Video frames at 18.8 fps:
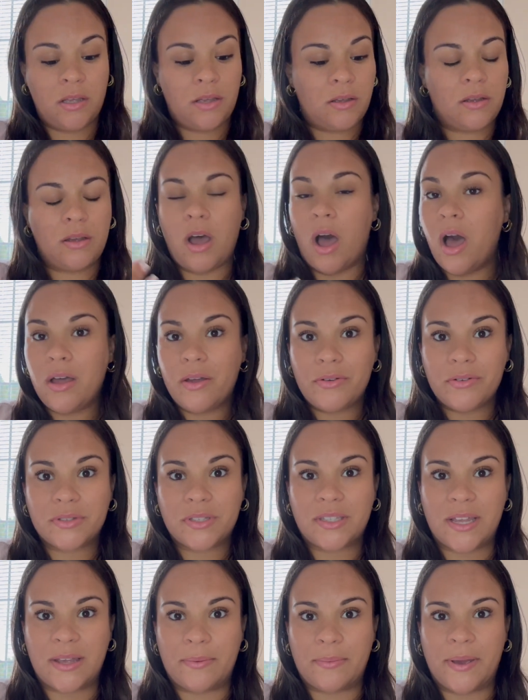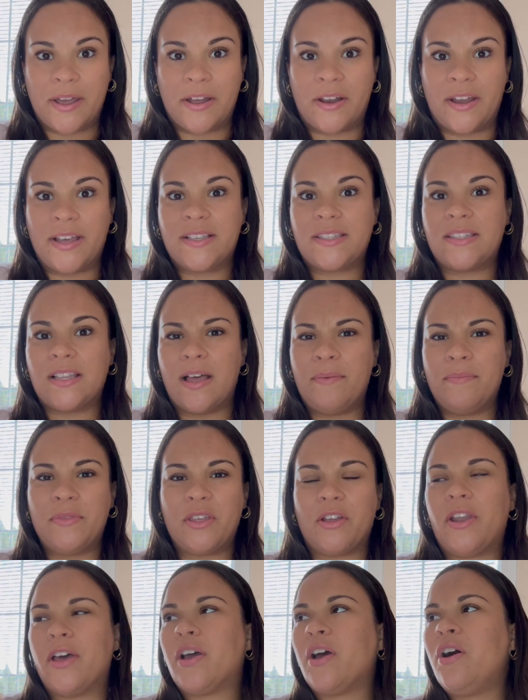goggles they wear. Like some,
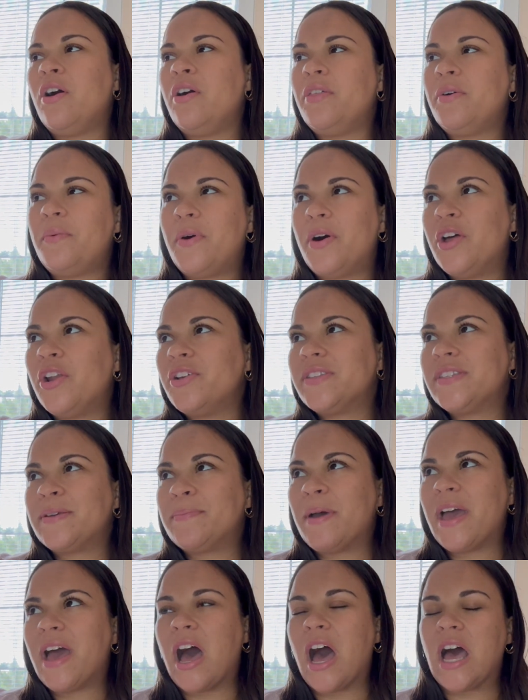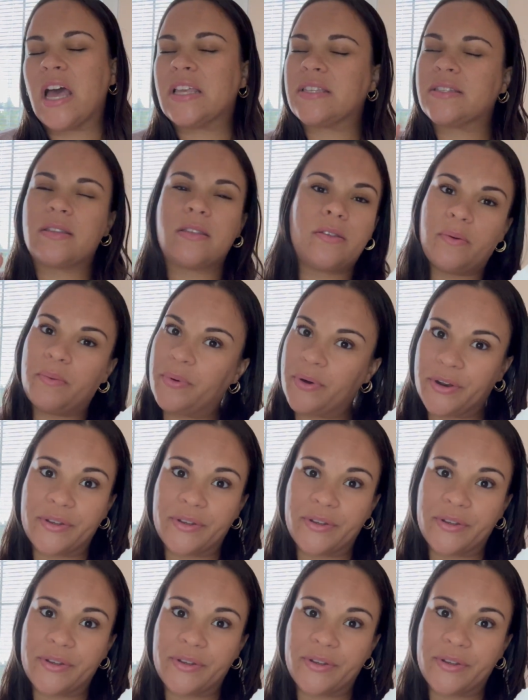they're like, oh, the water's in my eyes. The water